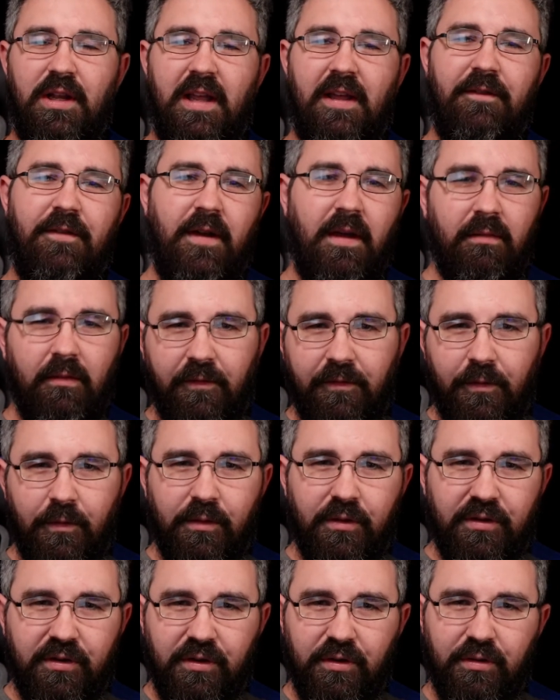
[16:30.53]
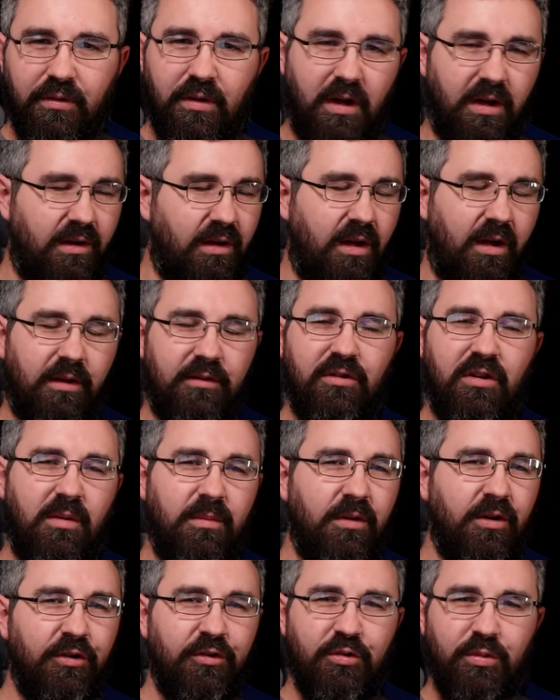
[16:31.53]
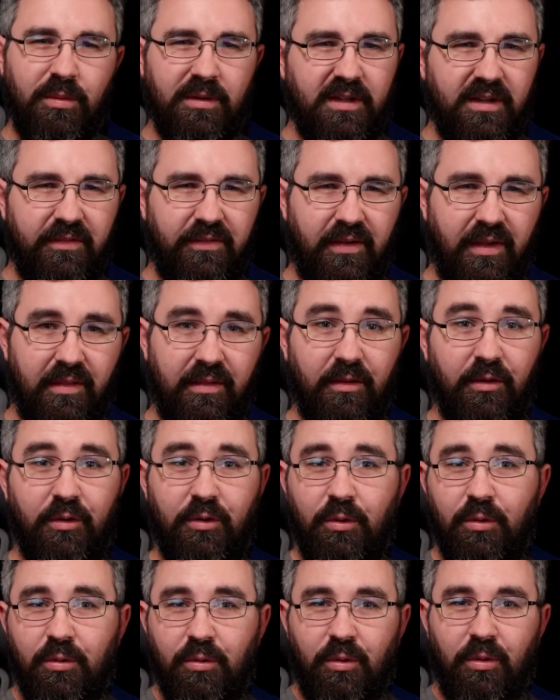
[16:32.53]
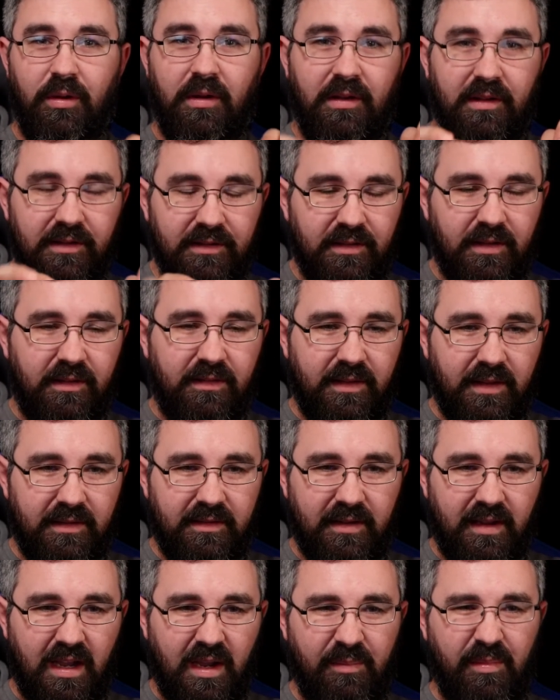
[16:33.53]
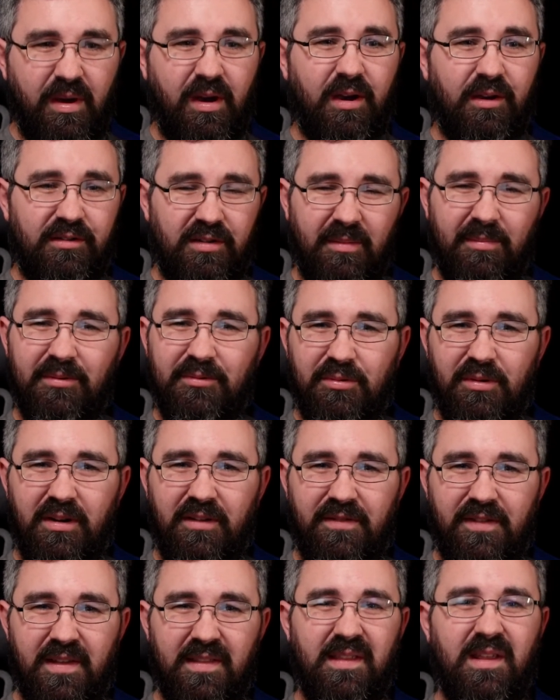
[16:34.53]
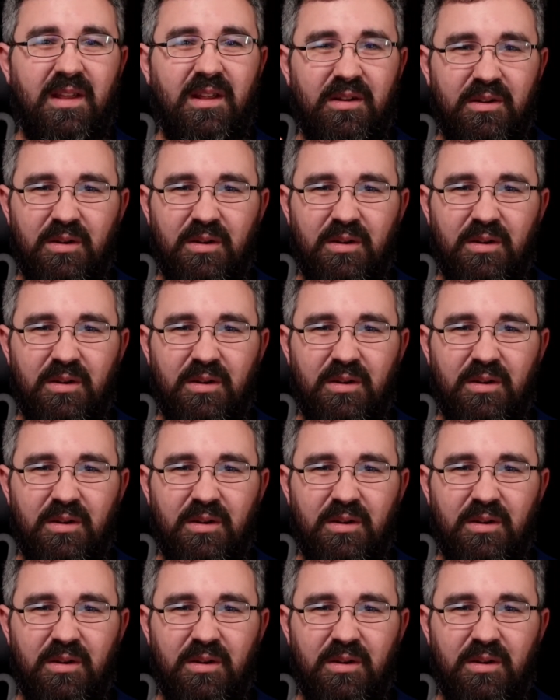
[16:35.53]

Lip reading: If you have a photo shoot on October 25th, Google sunset time, October 25th,